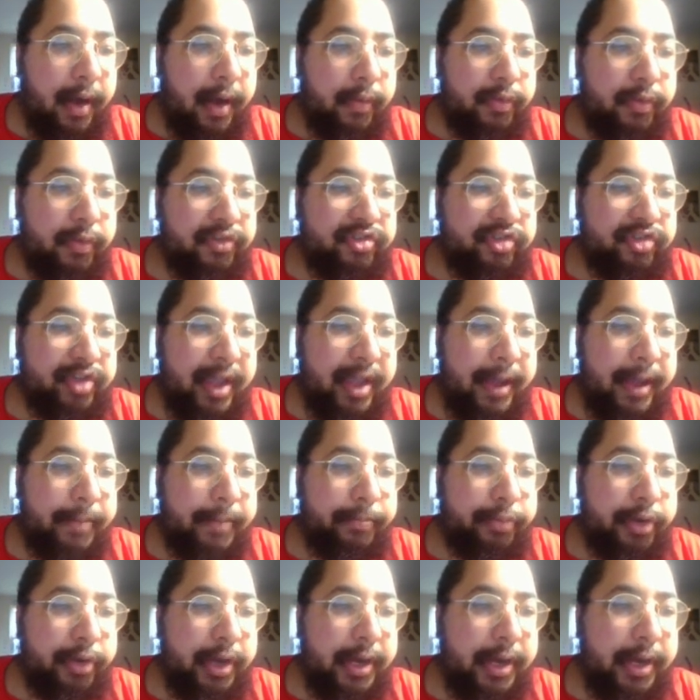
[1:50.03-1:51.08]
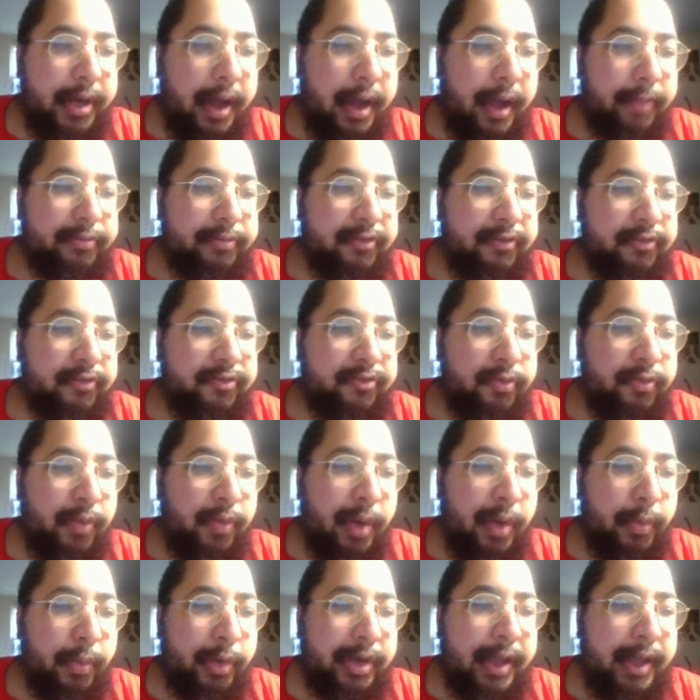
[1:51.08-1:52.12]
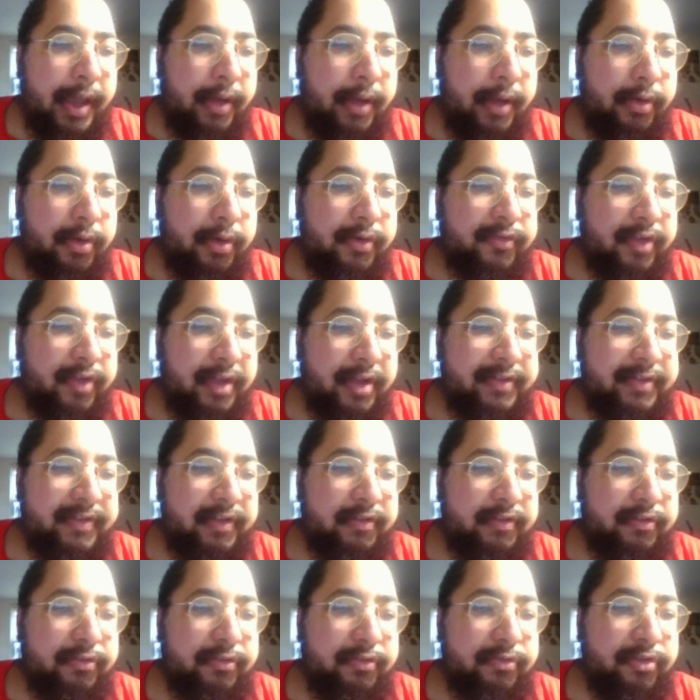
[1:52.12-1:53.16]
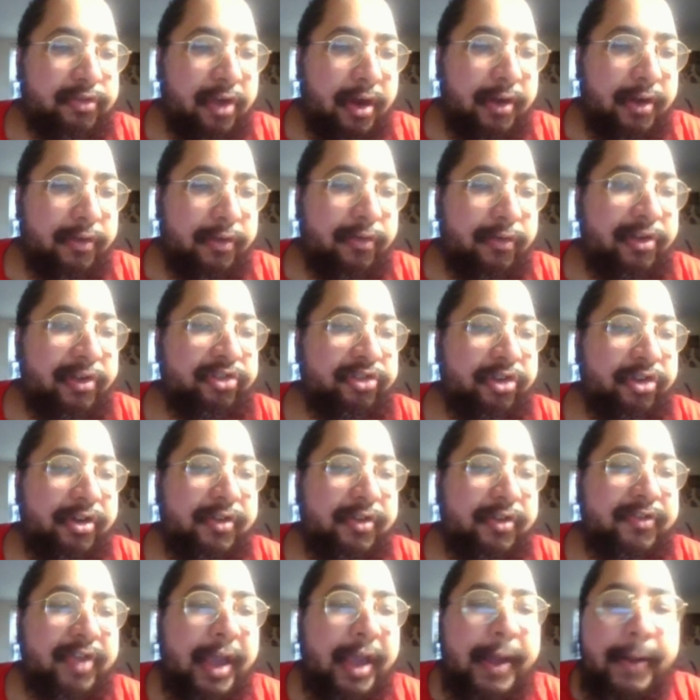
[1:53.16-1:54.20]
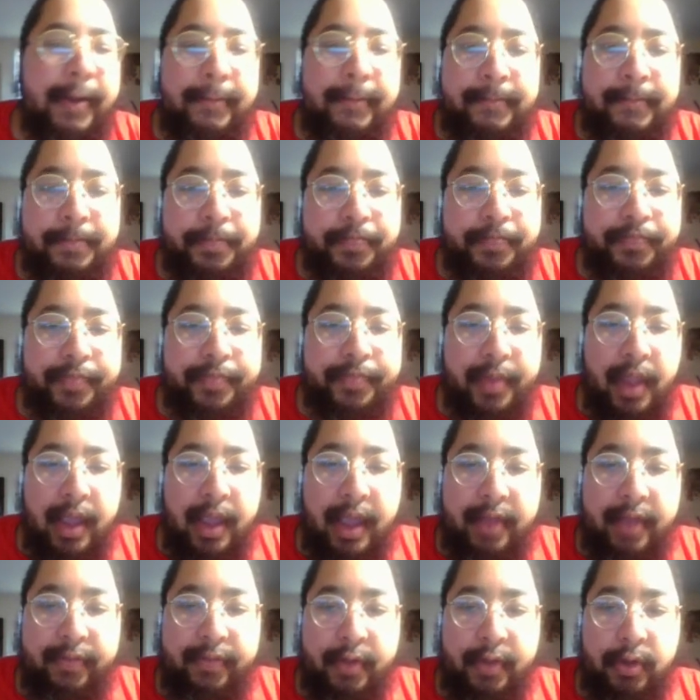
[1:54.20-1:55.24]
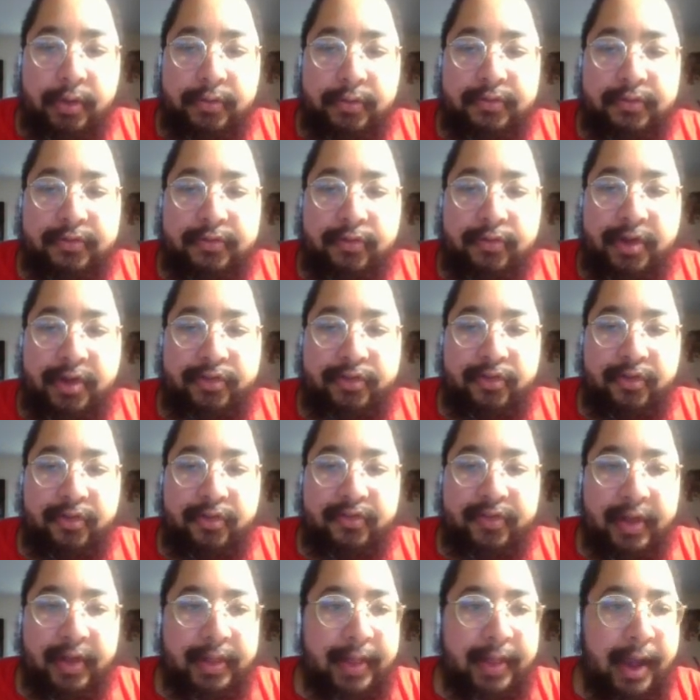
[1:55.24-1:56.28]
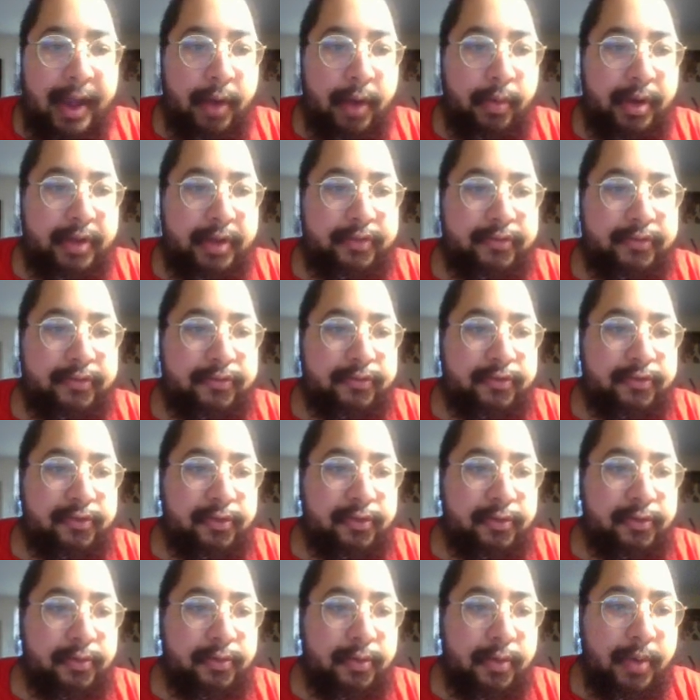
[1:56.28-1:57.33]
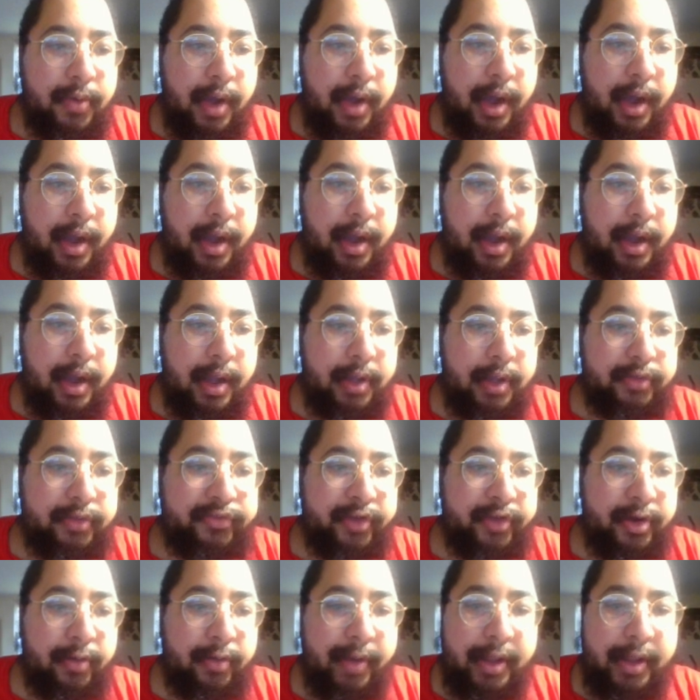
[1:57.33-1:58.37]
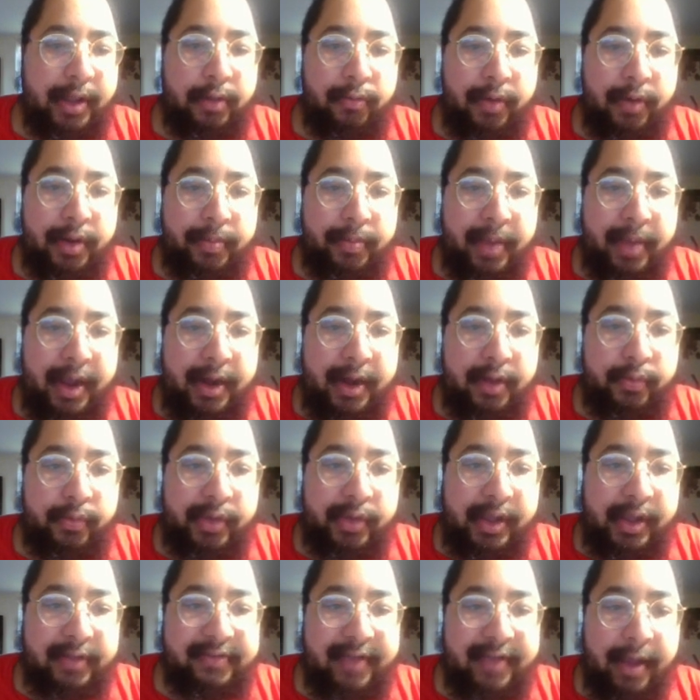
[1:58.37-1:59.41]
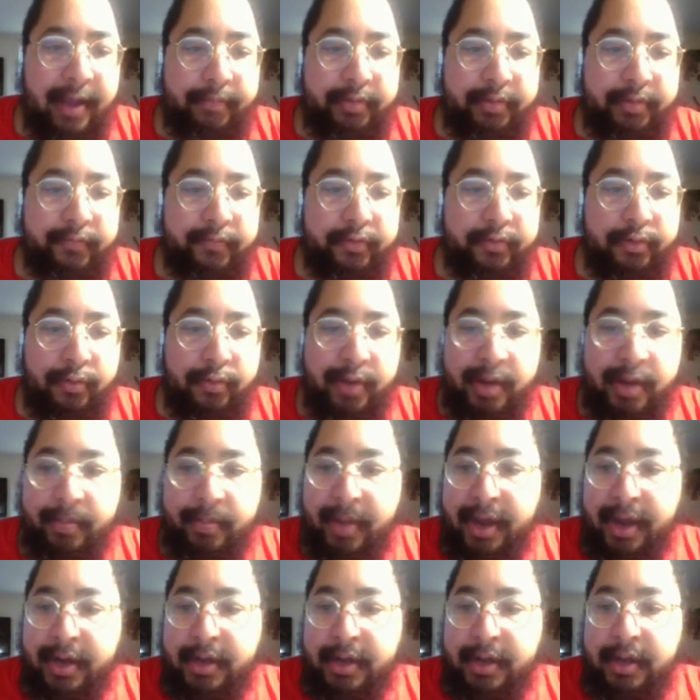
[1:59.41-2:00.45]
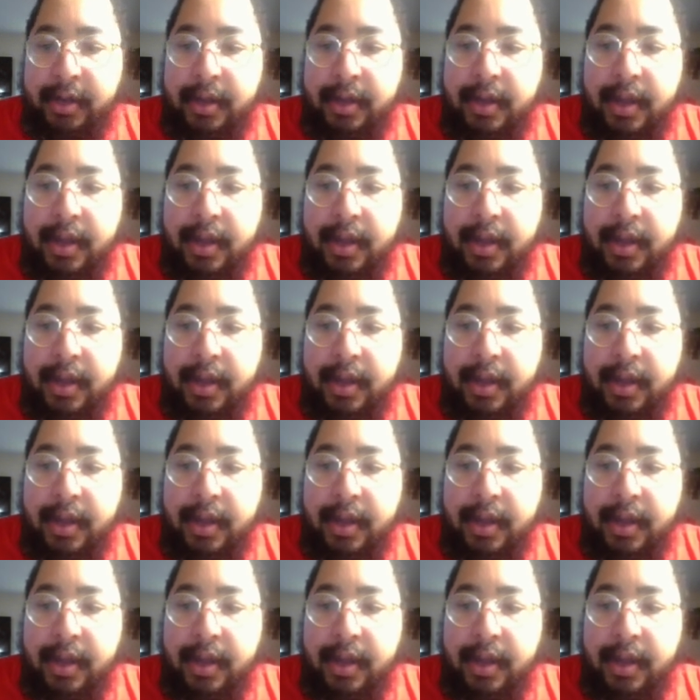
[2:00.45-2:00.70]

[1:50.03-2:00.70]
which can put up to 2 1/1 counters onto 2 target creatures. And those creatures allow us to generate green mana. We can tap them for green mana.